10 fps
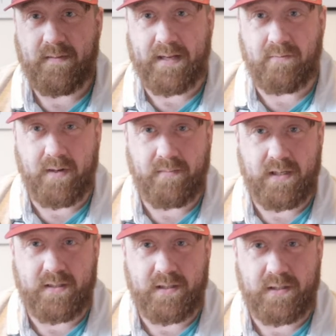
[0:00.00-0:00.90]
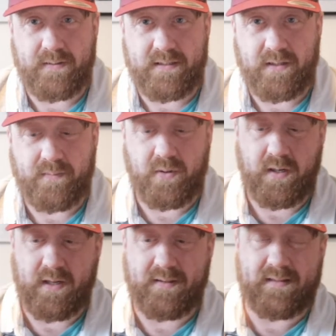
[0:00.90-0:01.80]
Then what I'm going to do is I'm going to
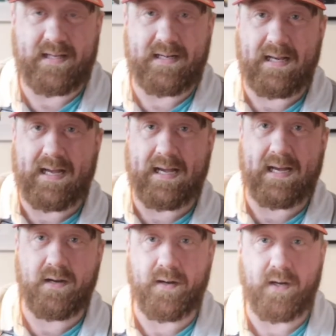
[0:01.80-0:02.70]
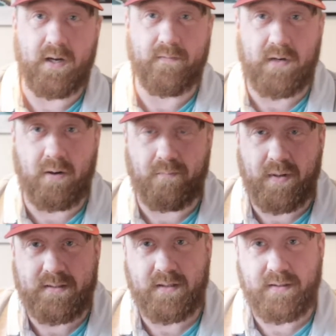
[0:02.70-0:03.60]
put a thin layer of
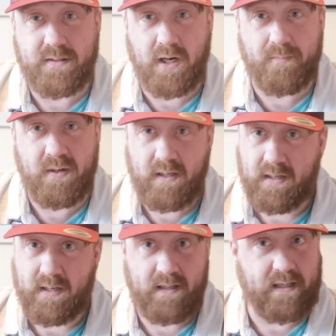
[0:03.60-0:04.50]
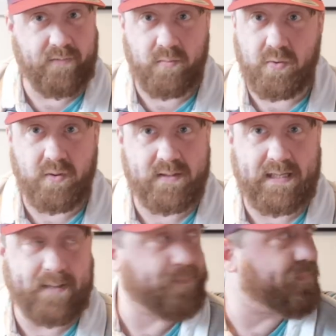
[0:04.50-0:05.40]
compost on top and give it a water.